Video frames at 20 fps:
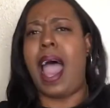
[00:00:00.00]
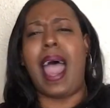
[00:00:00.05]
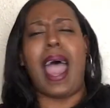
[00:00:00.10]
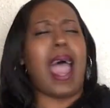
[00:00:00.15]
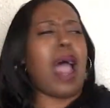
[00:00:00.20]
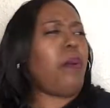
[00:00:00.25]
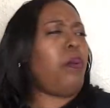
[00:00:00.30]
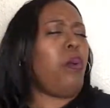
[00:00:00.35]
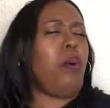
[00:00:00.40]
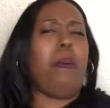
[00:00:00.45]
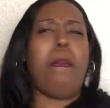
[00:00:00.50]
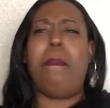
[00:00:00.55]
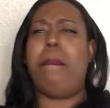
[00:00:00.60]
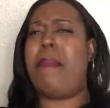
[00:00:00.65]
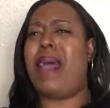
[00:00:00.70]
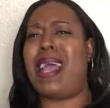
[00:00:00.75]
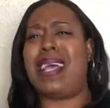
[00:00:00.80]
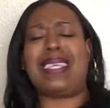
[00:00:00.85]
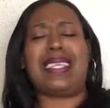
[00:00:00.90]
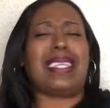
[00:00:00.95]
I will
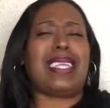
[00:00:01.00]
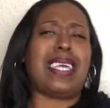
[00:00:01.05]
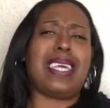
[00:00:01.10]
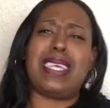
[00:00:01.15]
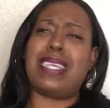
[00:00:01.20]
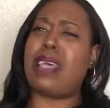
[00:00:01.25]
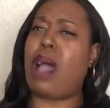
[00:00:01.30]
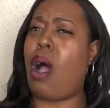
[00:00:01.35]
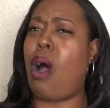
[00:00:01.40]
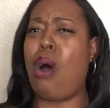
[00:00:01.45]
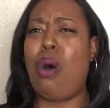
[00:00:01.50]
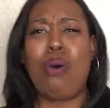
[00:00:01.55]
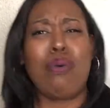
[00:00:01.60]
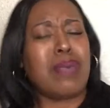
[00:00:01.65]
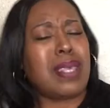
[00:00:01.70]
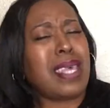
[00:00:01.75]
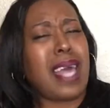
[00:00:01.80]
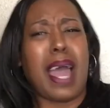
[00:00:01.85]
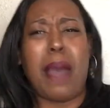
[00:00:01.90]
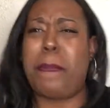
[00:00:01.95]
mess these
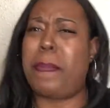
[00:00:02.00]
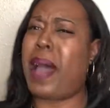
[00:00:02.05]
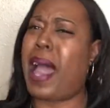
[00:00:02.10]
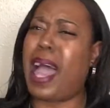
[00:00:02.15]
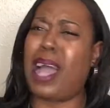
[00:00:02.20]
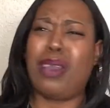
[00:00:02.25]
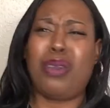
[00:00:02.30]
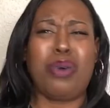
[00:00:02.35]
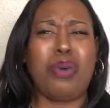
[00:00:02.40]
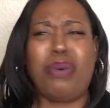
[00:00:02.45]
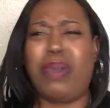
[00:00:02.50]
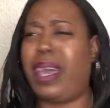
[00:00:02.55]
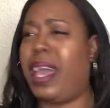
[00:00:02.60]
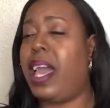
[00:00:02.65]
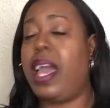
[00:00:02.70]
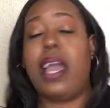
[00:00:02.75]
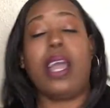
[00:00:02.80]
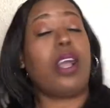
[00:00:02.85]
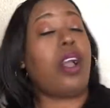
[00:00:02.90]
hoes up. I do that.